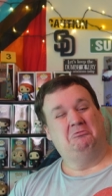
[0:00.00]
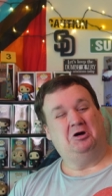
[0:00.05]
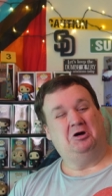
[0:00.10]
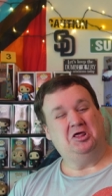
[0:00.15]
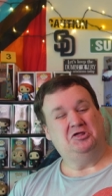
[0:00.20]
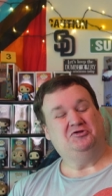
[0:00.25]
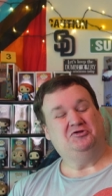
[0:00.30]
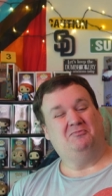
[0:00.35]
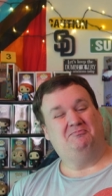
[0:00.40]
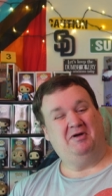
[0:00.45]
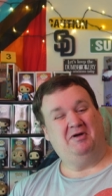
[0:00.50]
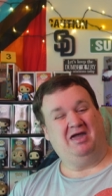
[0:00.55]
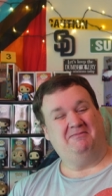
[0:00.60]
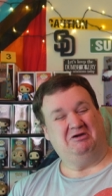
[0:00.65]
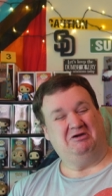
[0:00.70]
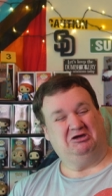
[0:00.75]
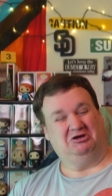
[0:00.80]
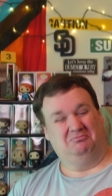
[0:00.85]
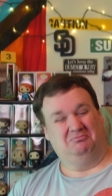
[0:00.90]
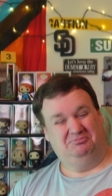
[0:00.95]
what does a
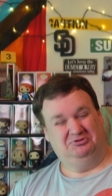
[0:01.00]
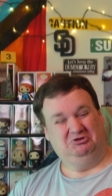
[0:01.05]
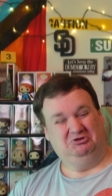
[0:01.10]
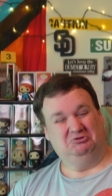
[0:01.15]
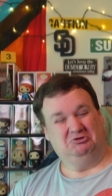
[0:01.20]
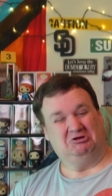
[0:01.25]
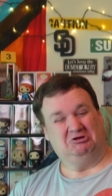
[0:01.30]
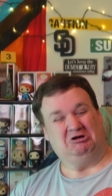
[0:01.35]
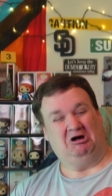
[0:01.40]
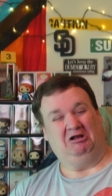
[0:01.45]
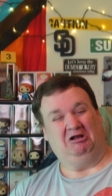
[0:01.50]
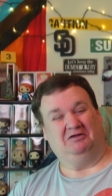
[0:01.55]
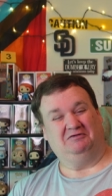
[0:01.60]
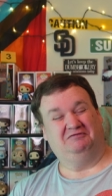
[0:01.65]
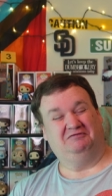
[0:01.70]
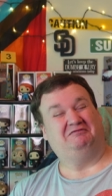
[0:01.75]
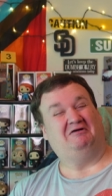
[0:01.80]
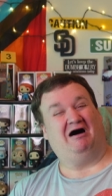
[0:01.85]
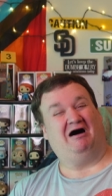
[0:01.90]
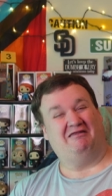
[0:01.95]
baby computer call
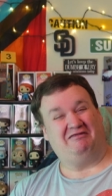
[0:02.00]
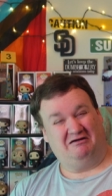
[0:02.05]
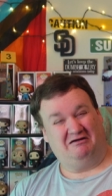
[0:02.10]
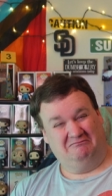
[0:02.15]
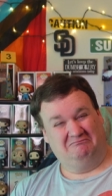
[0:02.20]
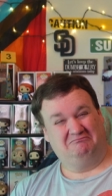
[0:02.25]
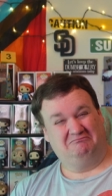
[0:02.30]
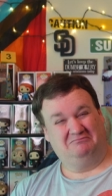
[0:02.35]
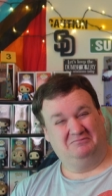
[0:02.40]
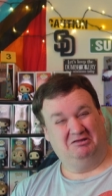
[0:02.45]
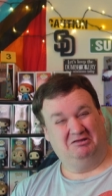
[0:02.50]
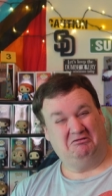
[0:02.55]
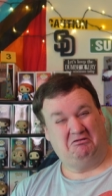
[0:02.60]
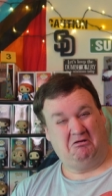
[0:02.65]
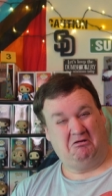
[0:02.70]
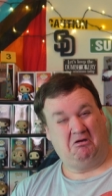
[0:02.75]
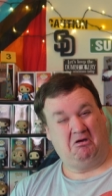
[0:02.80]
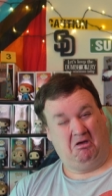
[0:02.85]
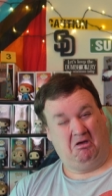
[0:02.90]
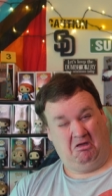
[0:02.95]
his father?
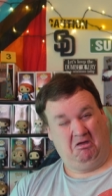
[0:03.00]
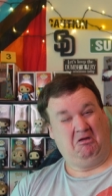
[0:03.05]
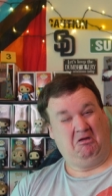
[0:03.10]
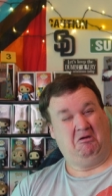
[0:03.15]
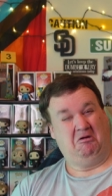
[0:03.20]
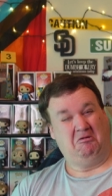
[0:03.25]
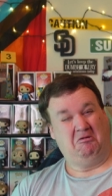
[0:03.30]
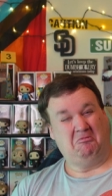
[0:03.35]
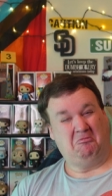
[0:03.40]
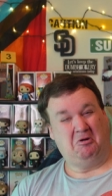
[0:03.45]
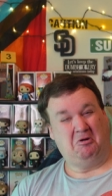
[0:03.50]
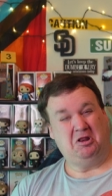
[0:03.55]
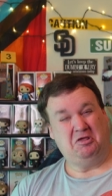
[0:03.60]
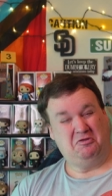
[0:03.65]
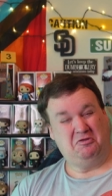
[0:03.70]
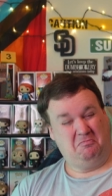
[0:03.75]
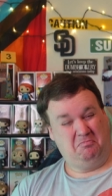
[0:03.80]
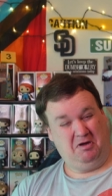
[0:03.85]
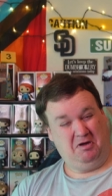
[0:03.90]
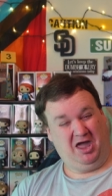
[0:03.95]
Huh? What
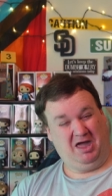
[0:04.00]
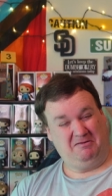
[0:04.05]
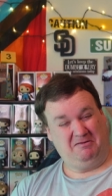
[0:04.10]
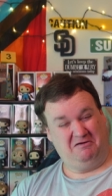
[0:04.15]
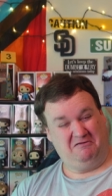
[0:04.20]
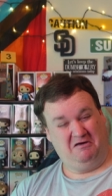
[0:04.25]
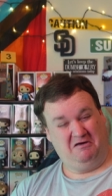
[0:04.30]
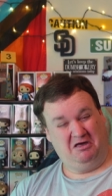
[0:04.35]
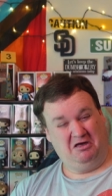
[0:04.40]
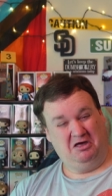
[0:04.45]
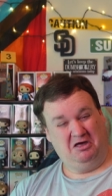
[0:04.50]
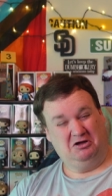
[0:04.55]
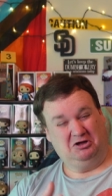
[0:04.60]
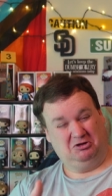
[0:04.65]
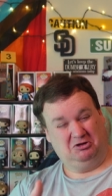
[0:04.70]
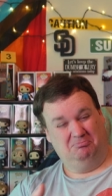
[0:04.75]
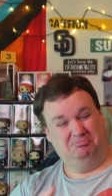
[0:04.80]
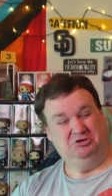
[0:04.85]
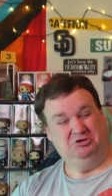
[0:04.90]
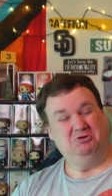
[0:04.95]
does a baby
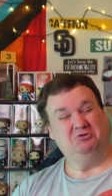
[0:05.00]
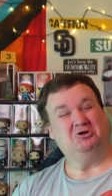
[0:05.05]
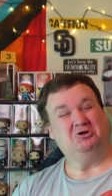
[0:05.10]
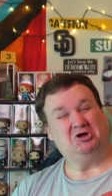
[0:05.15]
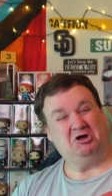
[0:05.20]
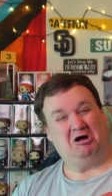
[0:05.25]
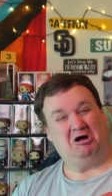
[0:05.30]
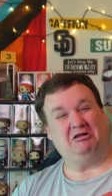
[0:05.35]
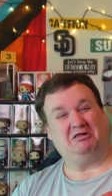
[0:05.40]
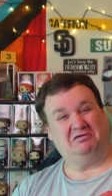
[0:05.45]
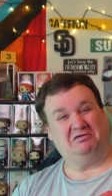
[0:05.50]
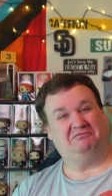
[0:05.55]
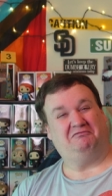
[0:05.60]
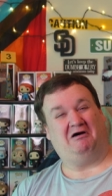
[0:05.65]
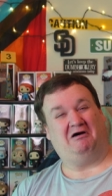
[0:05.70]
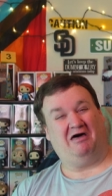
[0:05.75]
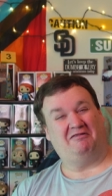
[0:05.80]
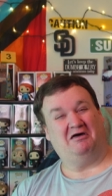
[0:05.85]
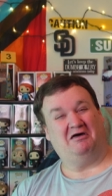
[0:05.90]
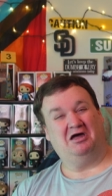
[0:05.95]
computer call his
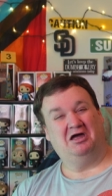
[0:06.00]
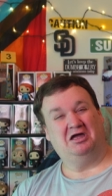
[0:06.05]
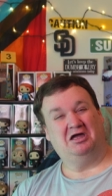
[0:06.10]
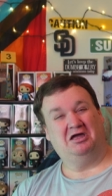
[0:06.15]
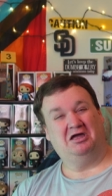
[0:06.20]
father?